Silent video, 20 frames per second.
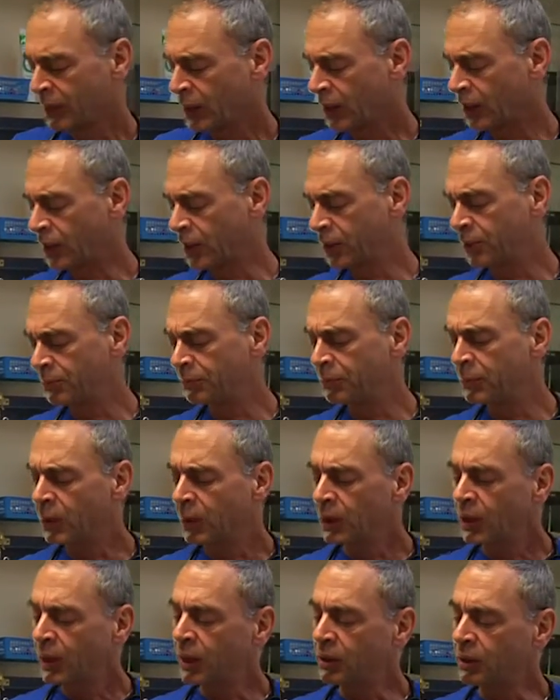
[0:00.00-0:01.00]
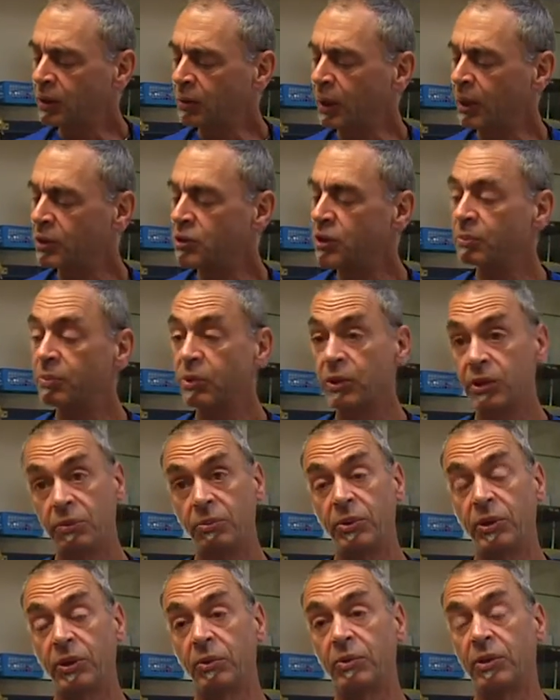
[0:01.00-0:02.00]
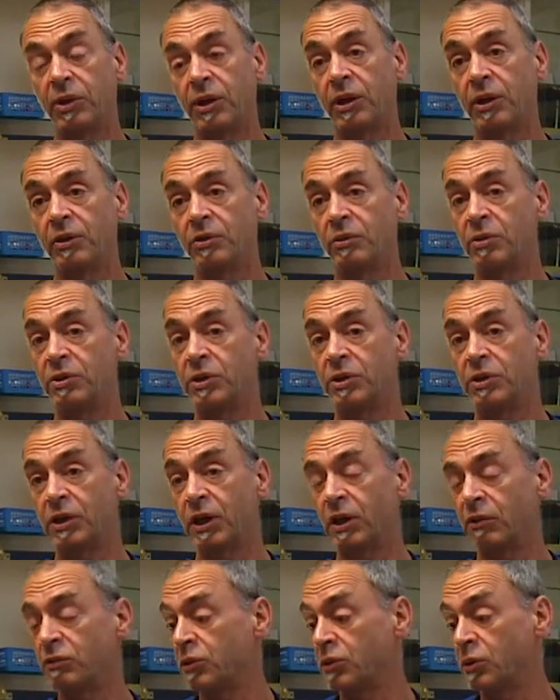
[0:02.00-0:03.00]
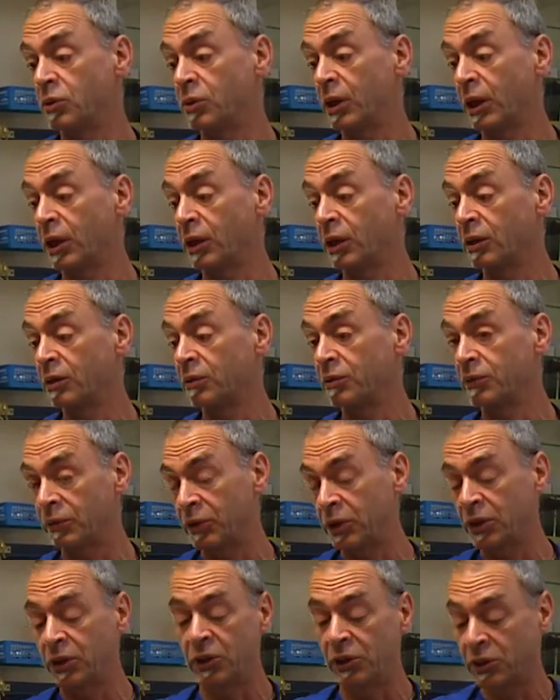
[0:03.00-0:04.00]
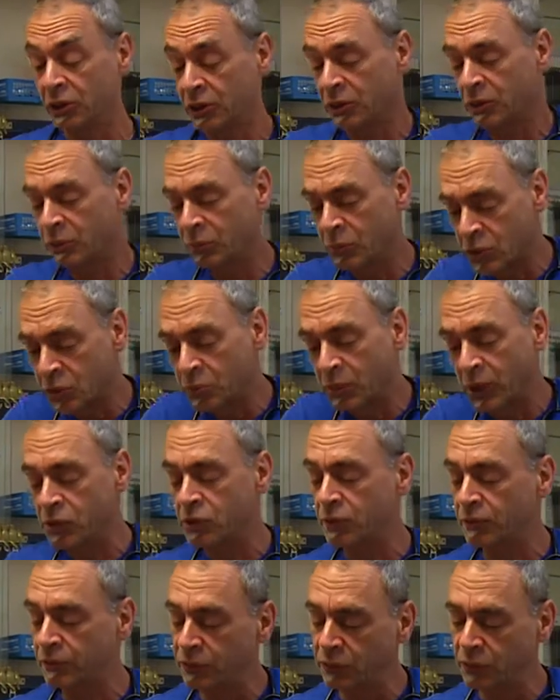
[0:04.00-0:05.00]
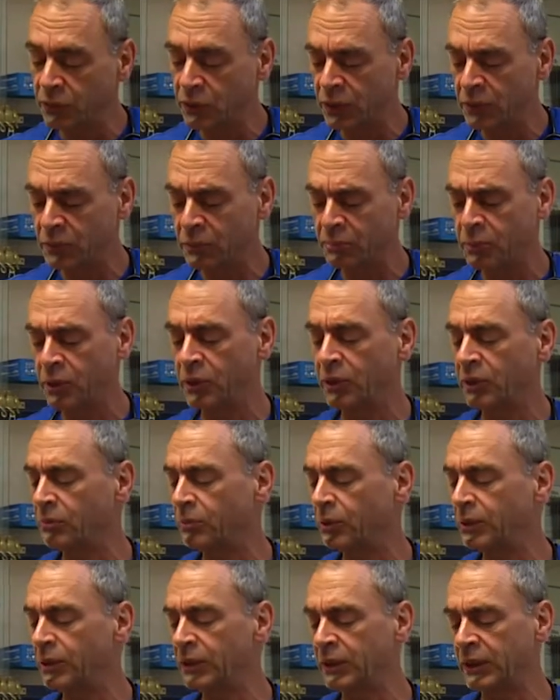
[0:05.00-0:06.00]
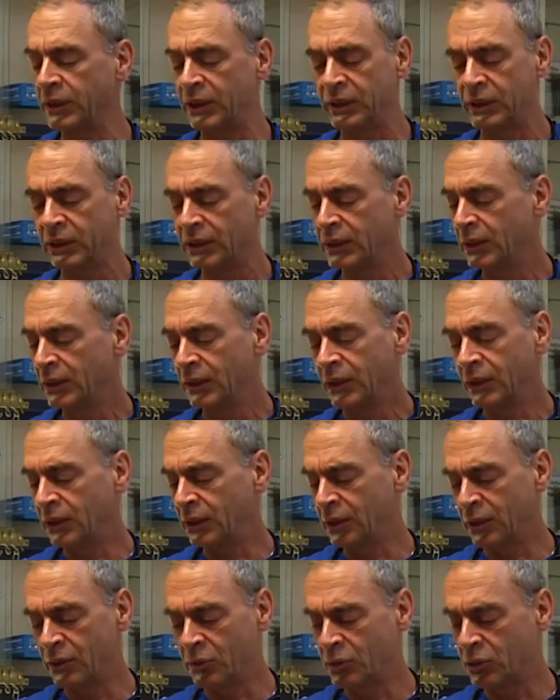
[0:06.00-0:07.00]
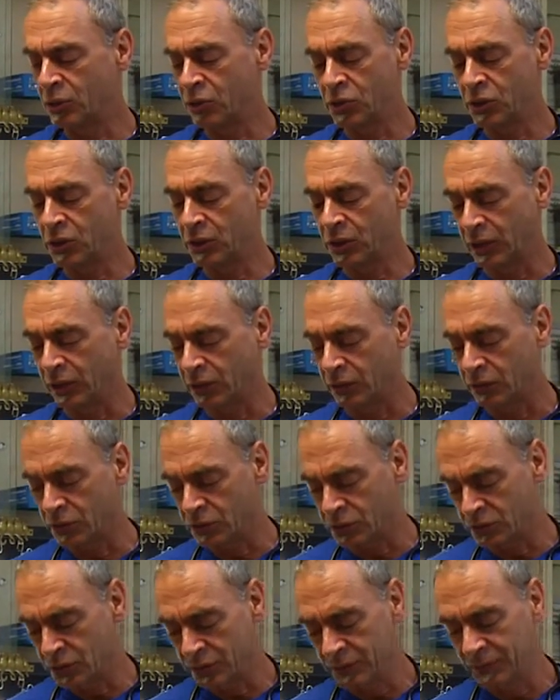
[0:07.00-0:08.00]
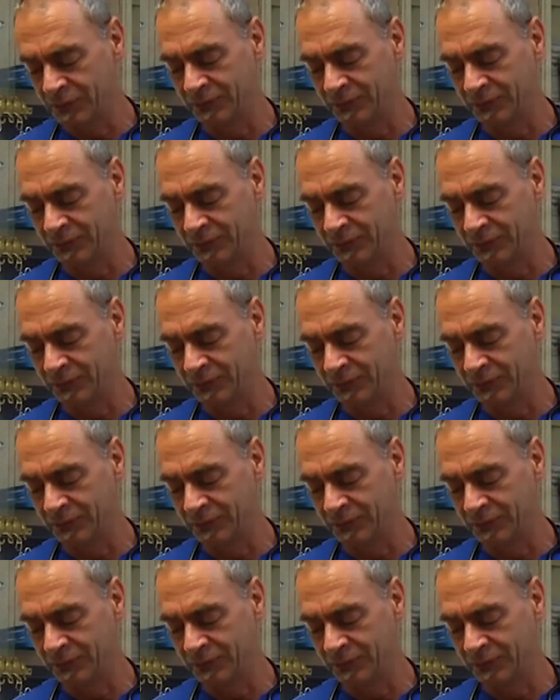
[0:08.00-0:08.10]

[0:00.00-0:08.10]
And you actually put the pill within it, so it just saves you getting the little mishmash of food and putting the pill in, and then you will usually take those.